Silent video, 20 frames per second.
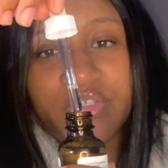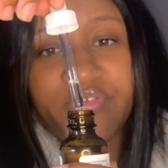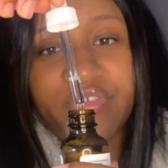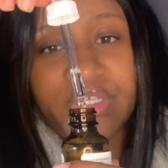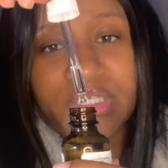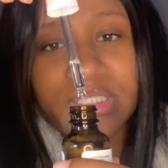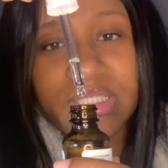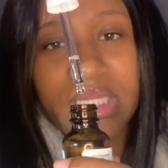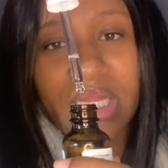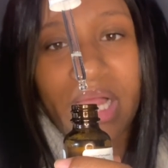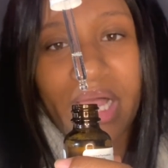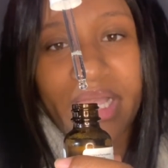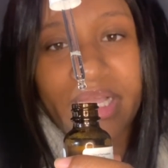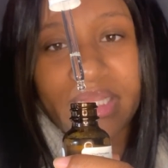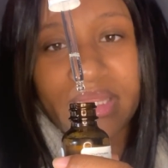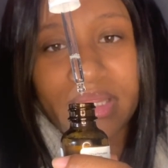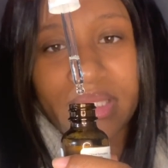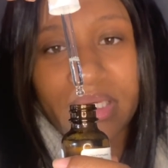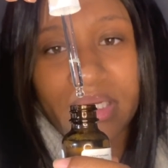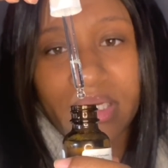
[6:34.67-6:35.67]
feels
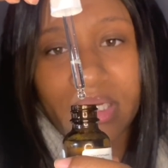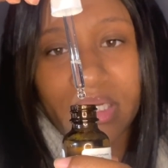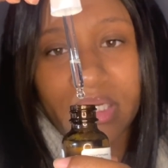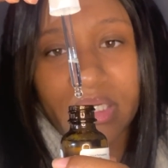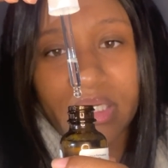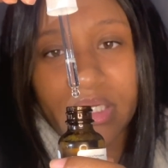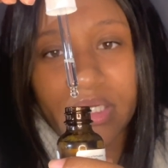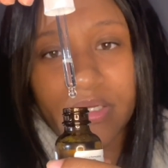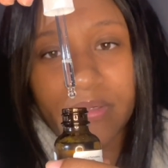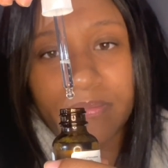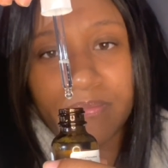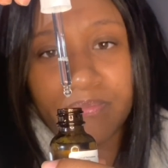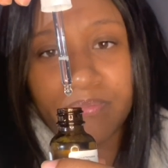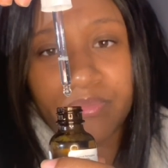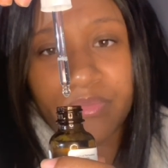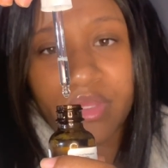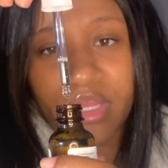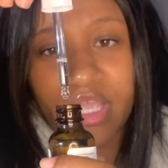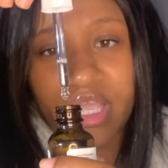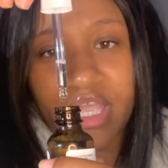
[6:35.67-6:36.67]
like the
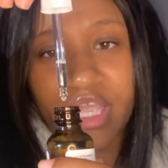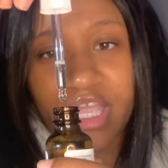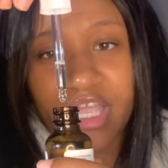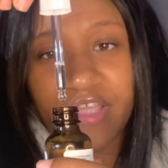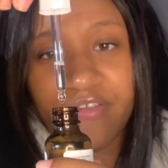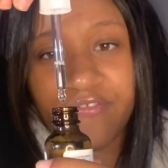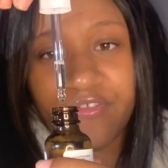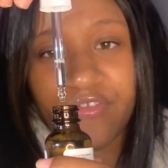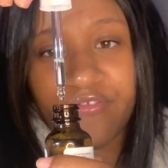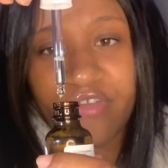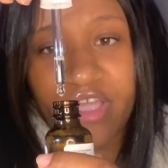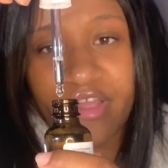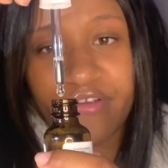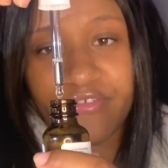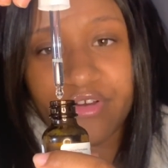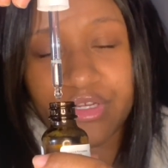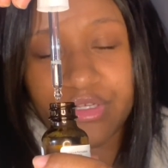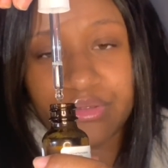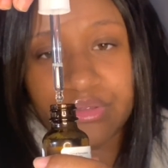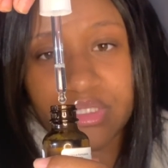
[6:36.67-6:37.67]
if you've ever
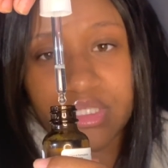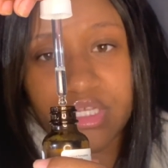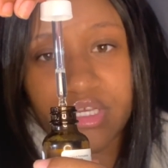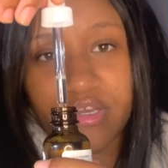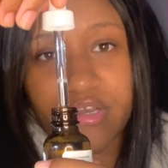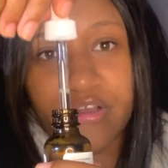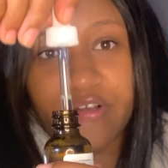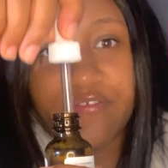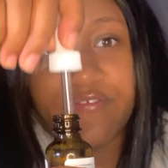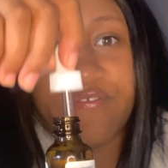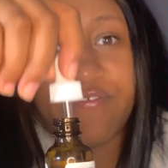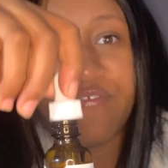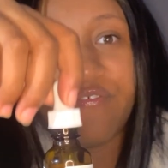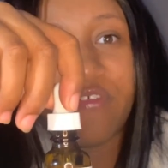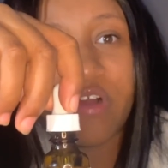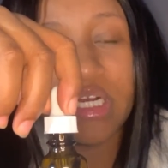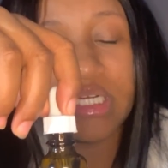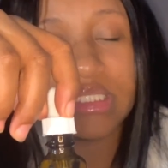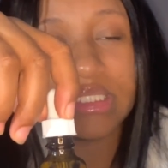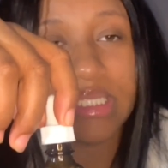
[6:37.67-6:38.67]
used the
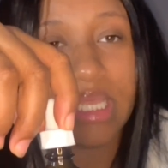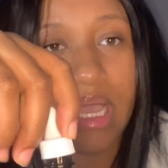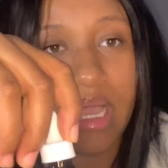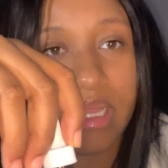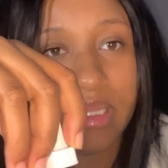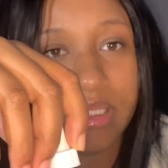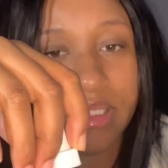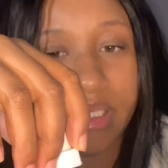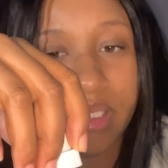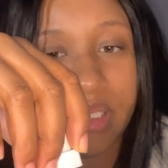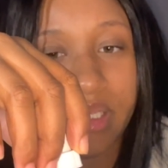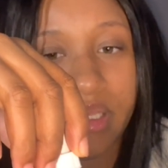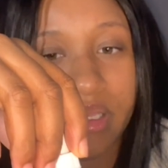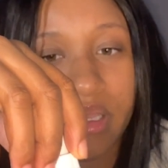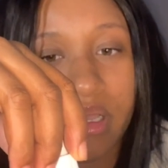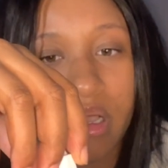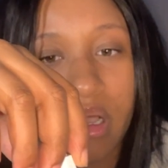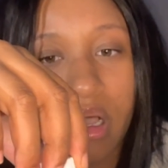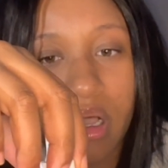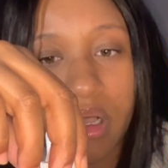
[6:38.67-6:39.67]
Farsali
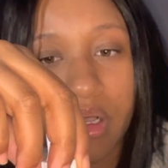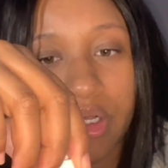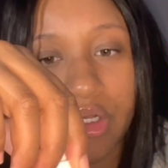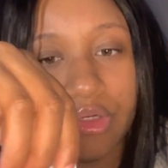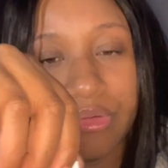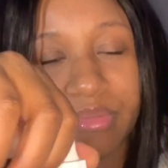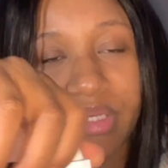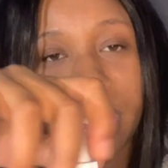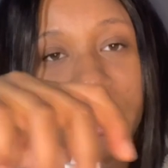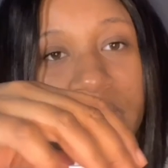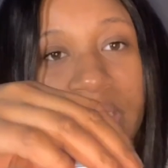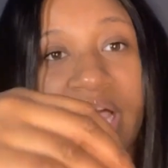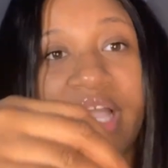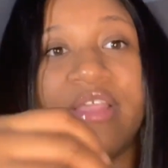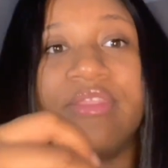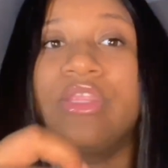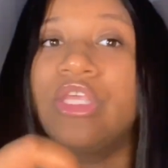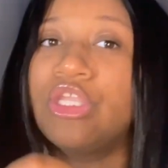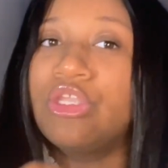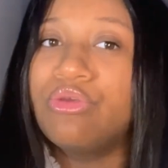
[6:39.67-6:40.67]
in
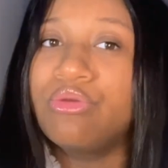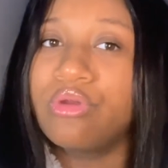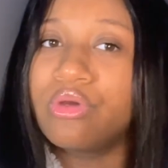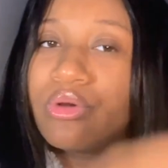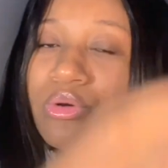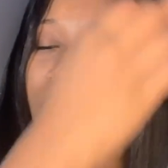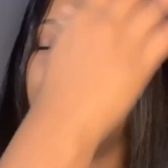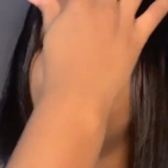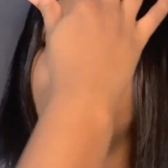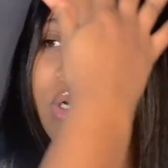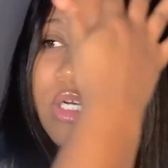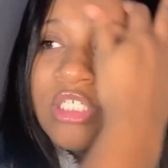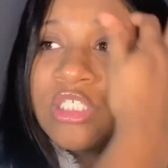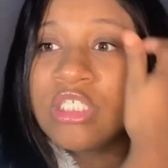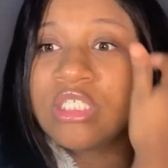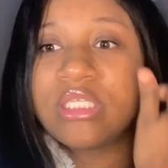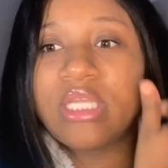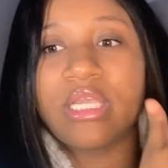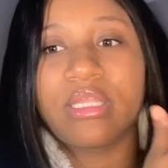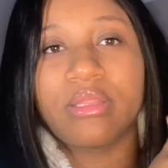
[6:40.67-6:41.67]
like the unicorn or
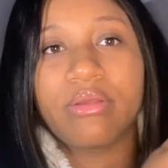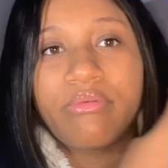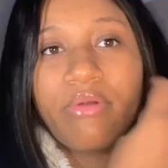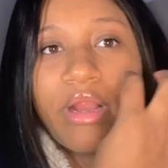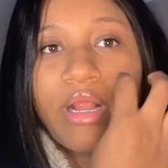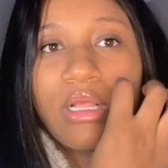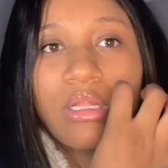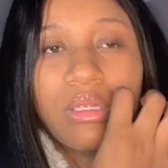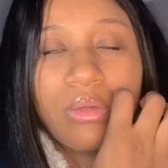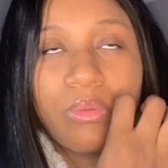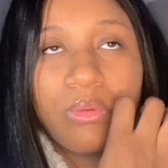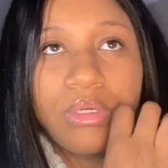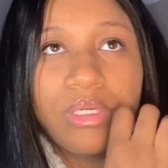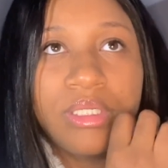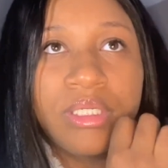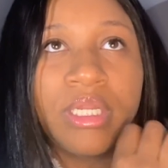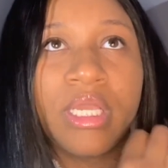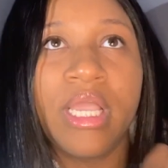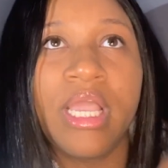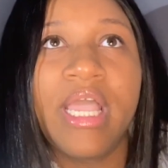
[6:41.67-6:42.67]
just like the regular
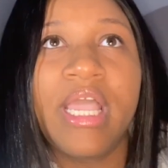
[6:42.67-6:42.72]
one,